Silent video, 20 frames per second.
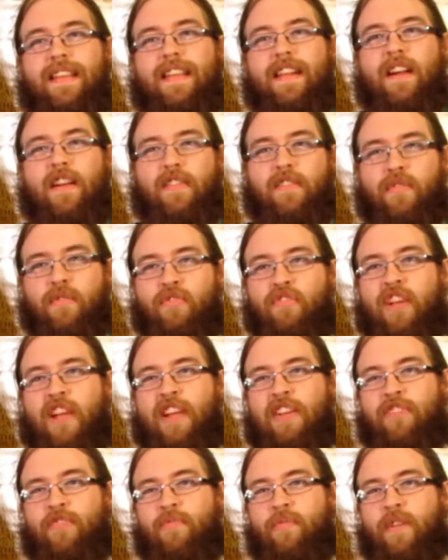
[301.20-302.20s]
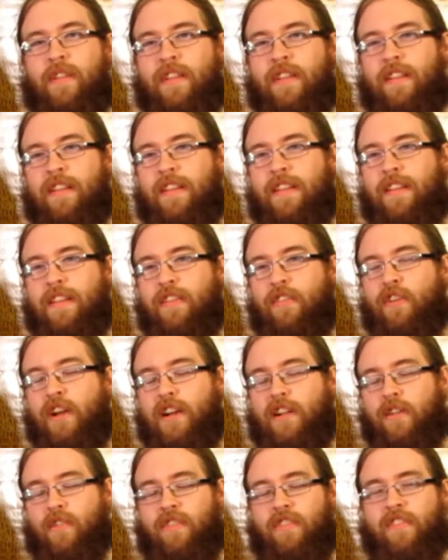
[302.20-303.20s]
it also changed when you
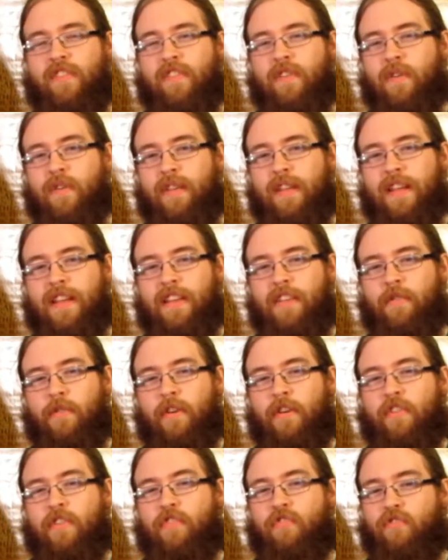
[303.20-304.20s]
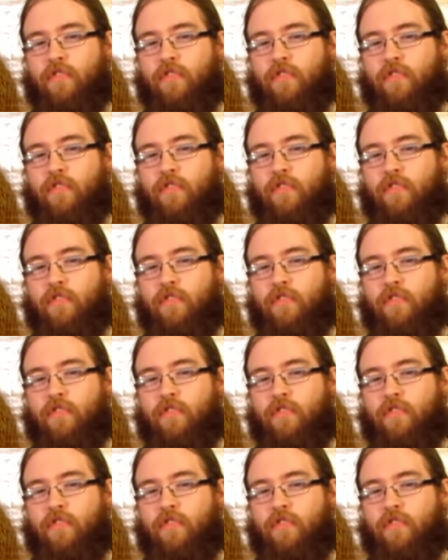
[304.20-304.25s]
got close to the Skull Kid and you heard